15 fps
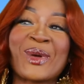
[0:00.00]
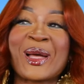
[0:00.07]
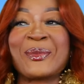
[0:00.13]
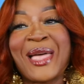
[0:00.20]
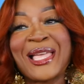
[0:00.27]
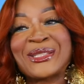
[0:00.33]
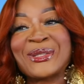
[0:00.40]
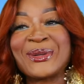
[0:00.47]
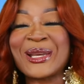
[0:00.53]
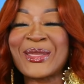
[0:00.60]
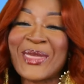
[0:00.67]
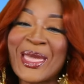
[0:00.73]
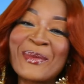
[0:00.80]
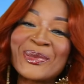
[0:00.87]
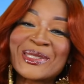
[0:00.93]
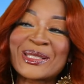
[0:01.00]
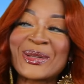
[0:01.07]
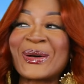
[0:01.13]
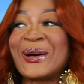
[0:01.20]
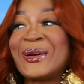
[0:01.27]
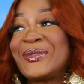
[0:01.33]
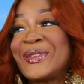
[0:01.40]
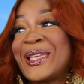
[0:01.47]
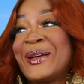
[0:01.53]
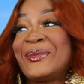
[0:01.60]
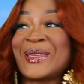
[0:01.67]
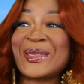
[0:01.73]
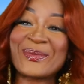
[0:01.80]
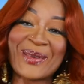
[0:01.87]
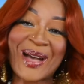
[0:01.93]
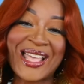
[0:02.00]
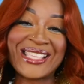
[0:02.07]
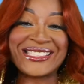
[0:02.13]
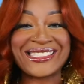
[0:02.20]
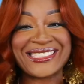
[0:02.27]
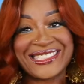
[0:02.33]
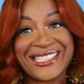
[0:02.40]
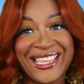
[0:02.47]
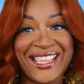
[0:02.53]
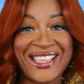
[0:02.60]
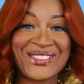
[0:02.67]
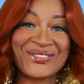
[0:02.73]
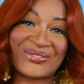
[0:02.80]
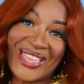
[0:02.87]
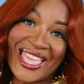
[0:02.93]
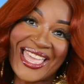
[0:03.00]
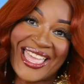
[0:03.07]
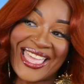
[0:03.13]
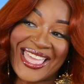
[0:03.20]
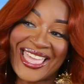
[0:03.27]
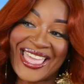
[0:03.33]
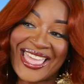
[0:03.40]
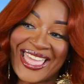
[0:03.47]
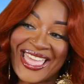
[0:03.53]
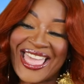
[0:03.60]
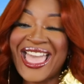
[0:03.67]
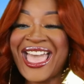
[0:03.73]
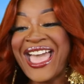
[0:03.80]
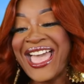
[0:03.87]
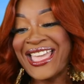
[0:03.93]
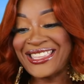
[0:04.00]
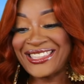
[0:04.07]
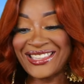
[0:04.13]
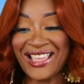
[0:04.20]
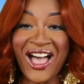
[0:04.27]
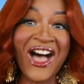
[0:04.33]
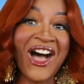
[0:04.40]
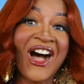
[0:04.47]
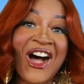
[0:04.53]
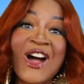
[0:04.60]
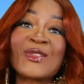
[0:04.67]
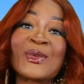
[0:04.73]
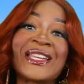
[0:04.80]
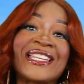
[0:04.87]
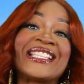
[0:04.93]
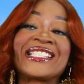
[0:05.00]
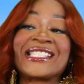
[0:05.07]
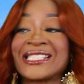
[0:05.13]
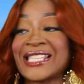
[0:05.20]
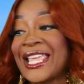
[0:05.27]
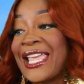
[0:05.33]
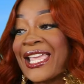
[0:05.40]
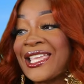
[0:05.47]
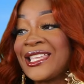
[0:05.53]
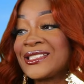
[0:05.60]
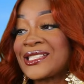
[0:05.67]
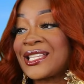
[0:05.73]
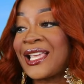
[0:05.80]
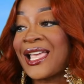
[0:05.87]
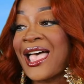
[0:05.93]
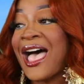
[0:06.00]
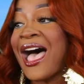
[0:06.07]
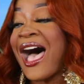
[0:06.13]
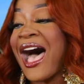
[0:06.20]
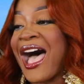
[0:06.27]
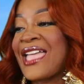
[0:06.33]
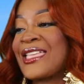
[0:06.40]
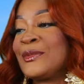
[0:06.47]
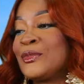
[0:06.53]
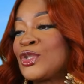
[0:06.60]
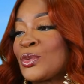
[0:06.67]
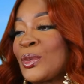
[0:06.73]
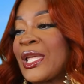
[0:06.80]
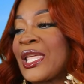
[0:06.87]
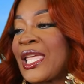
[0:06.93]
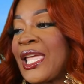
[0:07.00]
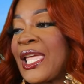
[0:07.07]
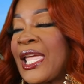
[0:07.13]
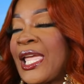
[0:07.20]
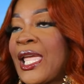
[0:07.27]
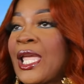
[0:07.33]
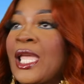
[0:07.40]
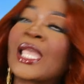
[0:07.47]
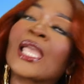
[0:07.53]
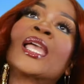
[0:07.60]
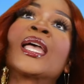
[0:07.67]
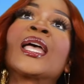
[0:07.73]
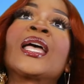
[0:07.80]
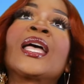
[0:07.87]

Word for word: Welcome back to another episode of Yummy Bites TV. Y'all already see it. I am drinking...